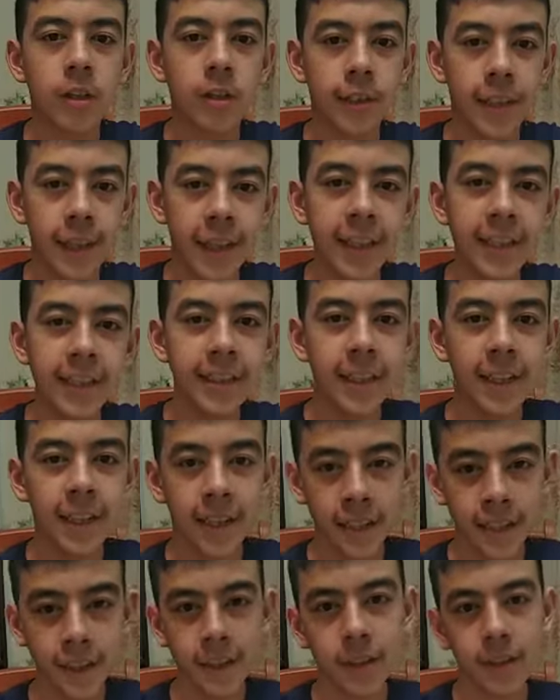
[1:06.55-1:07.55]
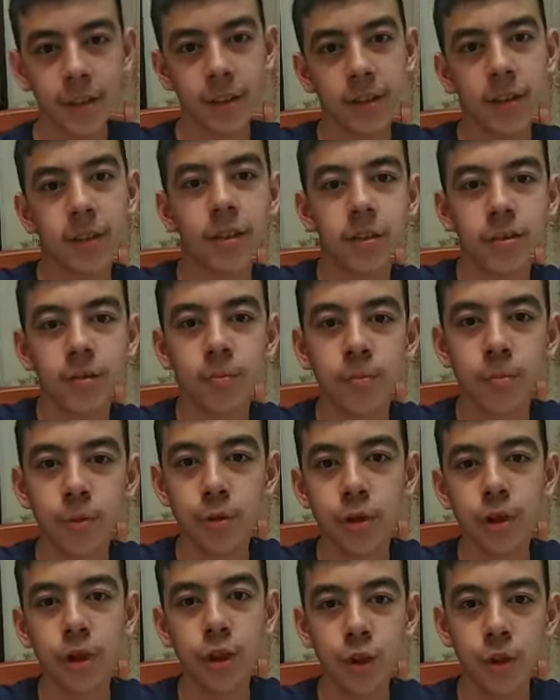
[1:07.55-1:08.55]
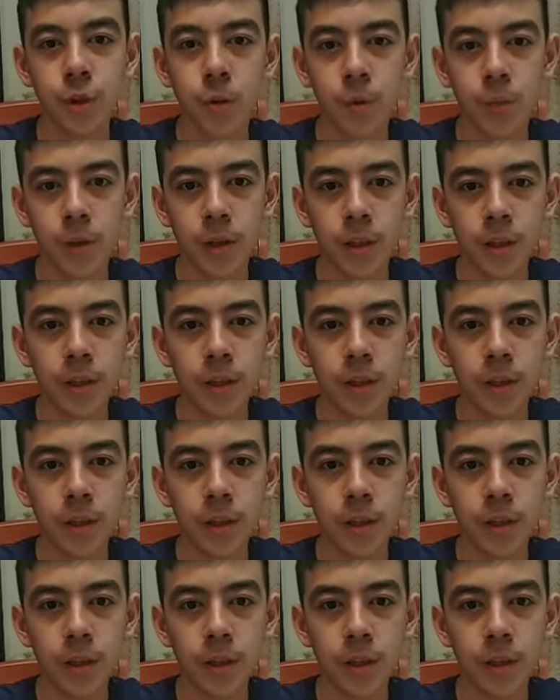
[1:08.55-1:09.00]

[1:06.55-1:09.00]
dance and music show.